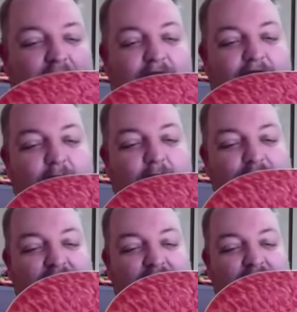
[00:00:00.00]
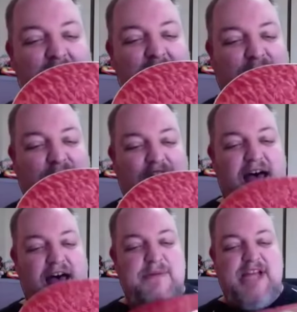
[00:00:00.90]
uh, with a nice maple
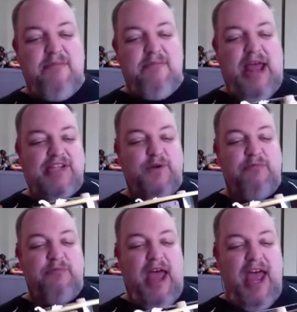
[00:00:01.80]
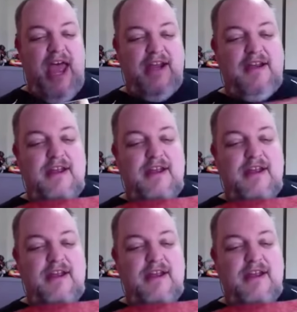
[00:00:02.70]
top. It's got a basswood back,